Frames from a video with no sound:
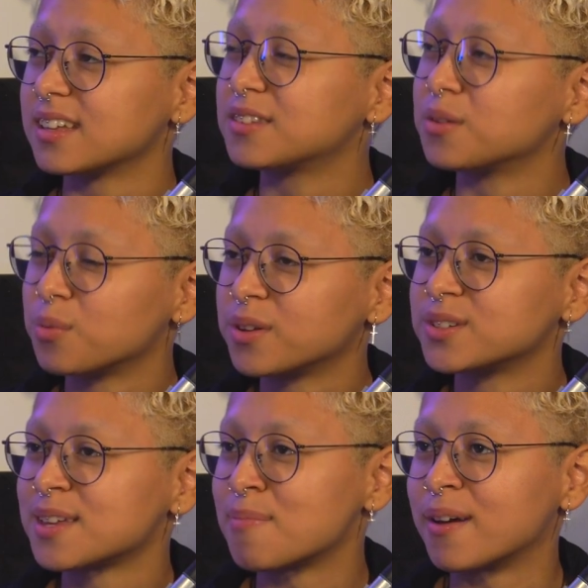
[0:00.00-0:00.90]
Dude, what you
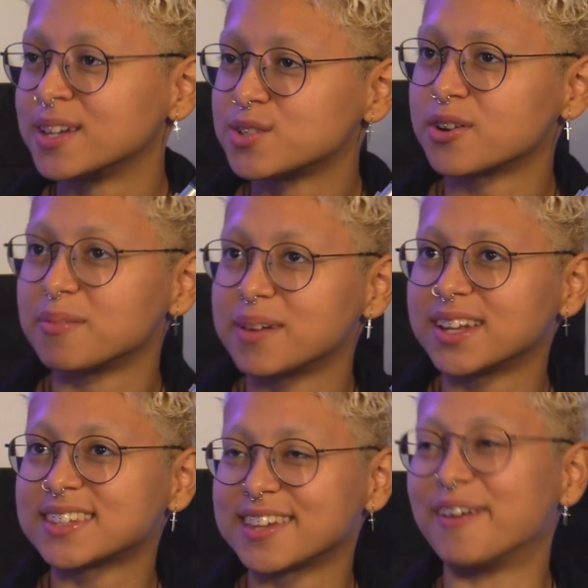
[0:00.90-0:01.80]
said about history
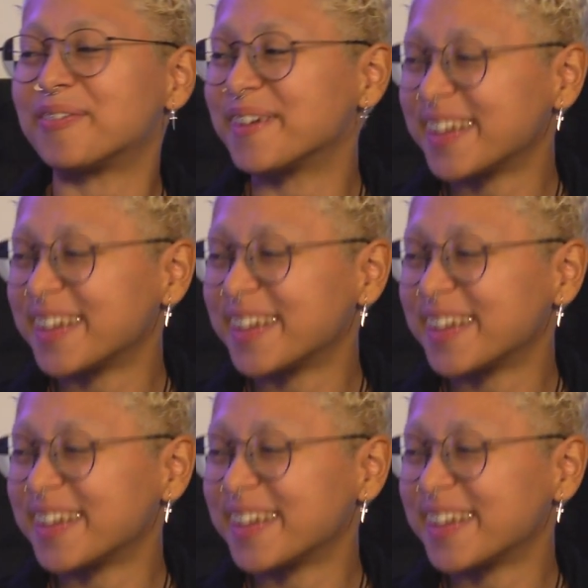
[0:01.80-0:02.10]
repeating itself.